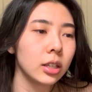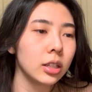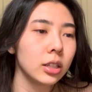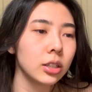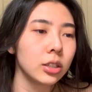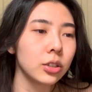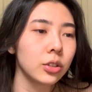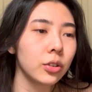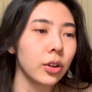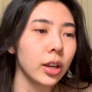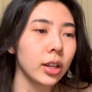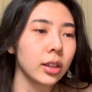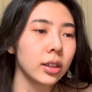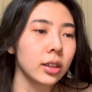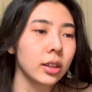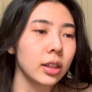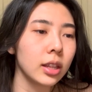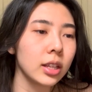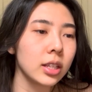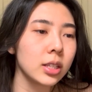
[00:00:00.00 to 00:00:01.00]
to
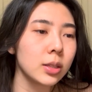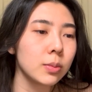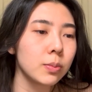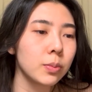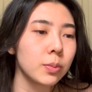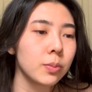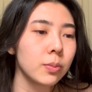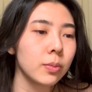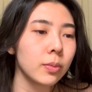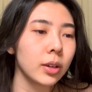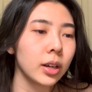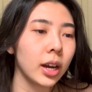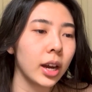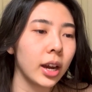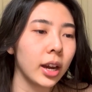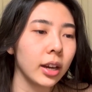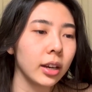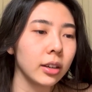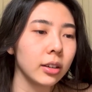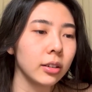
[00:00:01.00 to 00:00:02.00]
create this
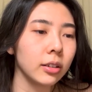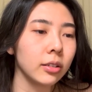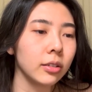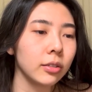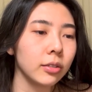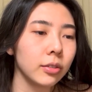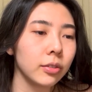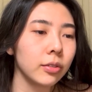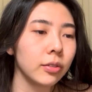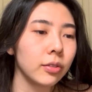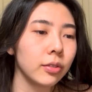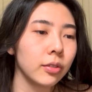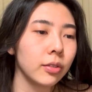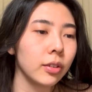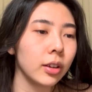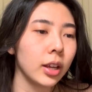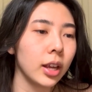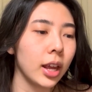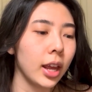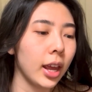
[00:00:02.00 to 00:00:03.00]
kind of,
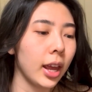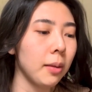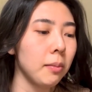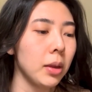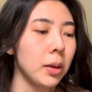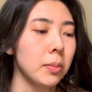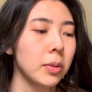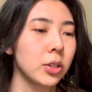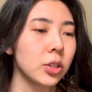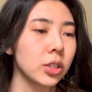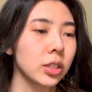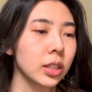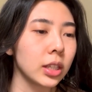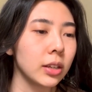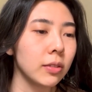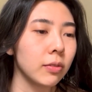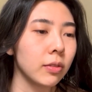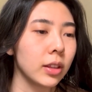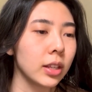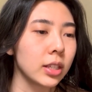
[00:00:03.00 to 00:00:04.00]
and maybe just
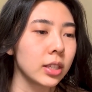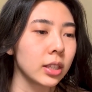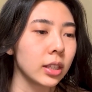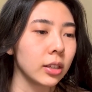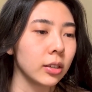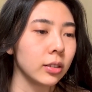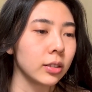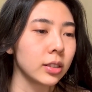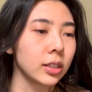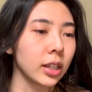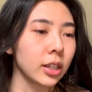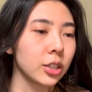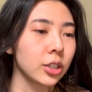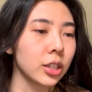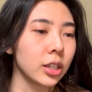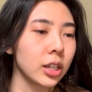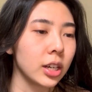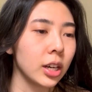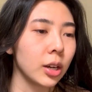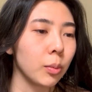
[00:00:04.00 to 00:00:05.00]
leave this little
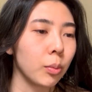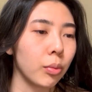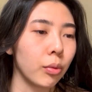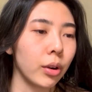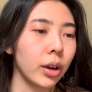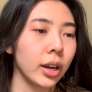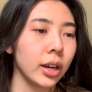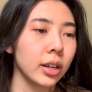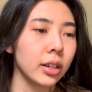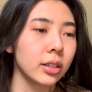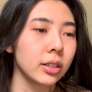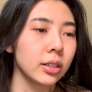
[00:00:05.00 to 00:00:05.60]
section here bright.